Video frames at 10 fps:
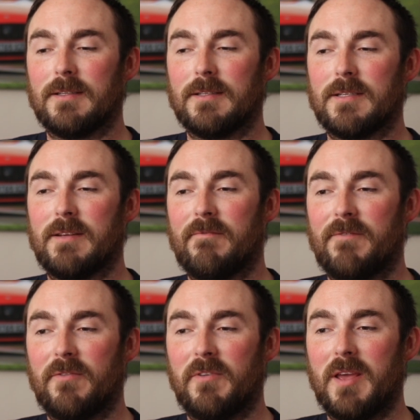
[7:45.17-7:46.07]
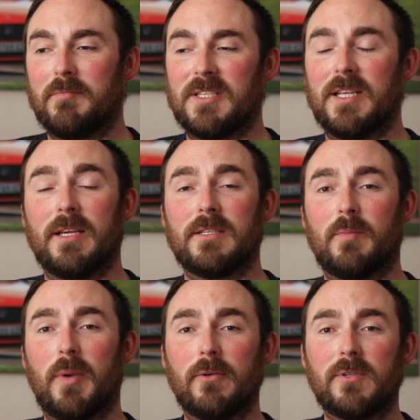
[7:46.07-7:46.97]
750mc is
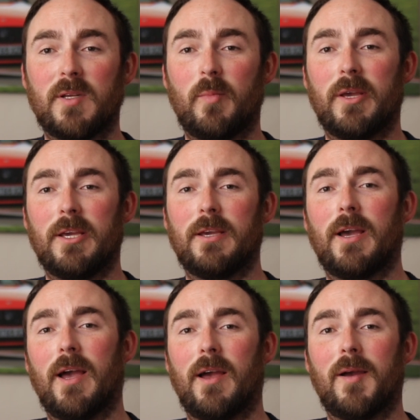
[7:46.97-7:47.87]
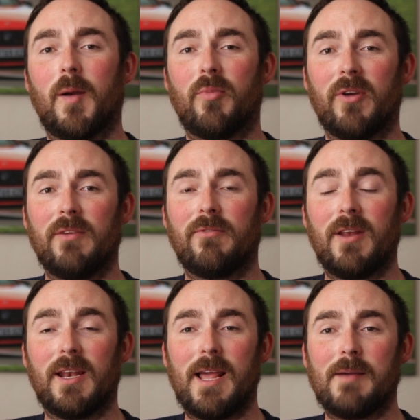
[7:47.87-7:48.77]
supposed to be a pretty
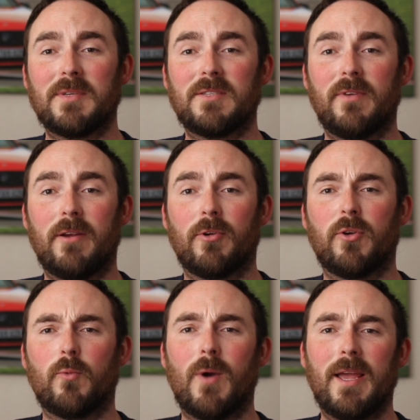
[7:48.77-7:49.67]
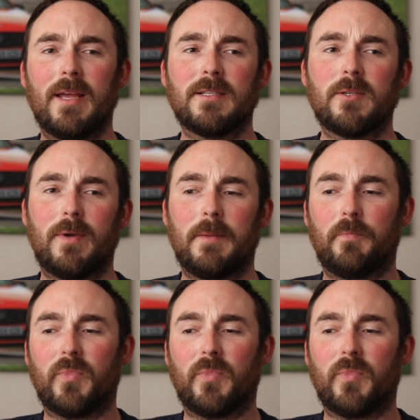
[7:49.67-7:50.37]
friendly atmosphere, a good way into it,